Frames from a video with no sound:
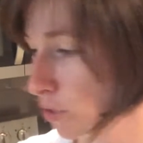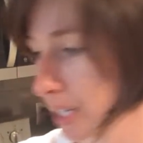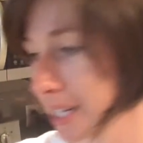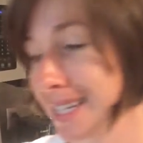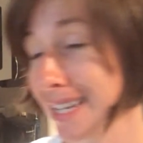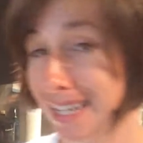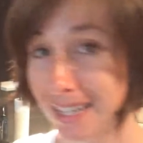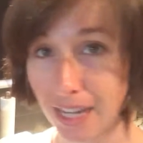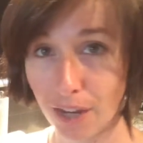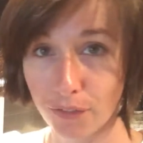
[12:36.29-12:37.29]
drink tea in
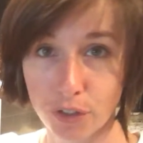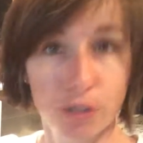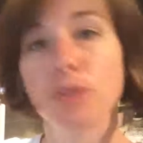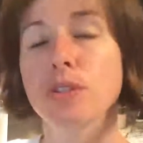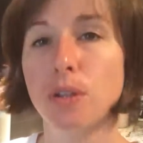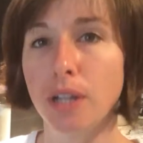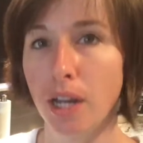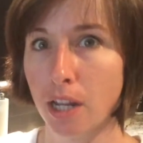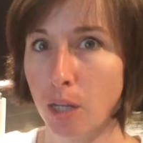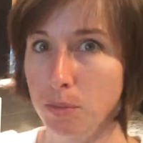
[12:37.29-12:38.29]
the afternoon, so it
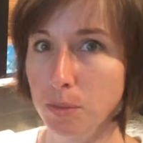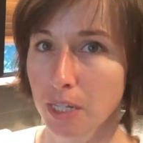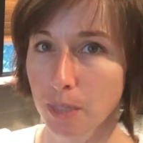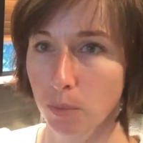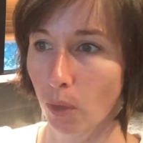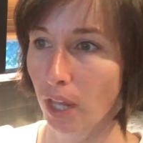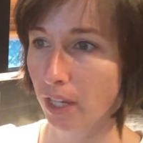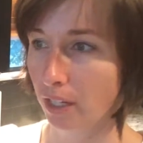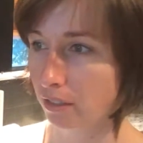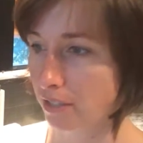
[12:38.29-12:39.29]
kind of helps me keep
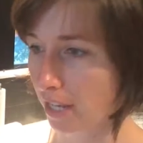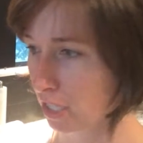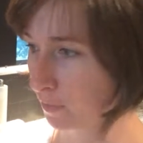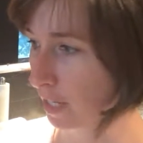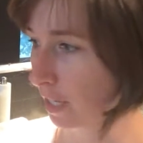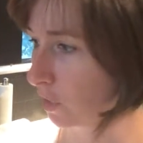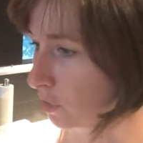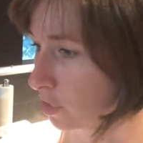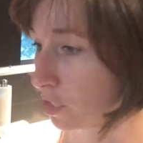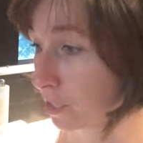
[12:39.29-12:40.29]
awake and satisfy that
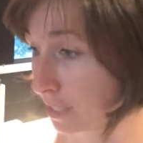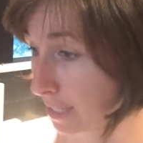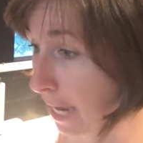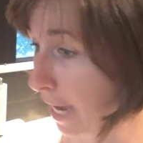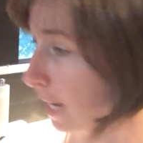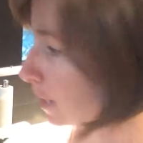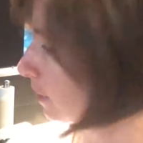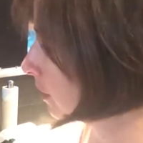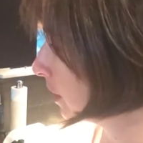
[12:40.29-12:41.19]
urge to snack.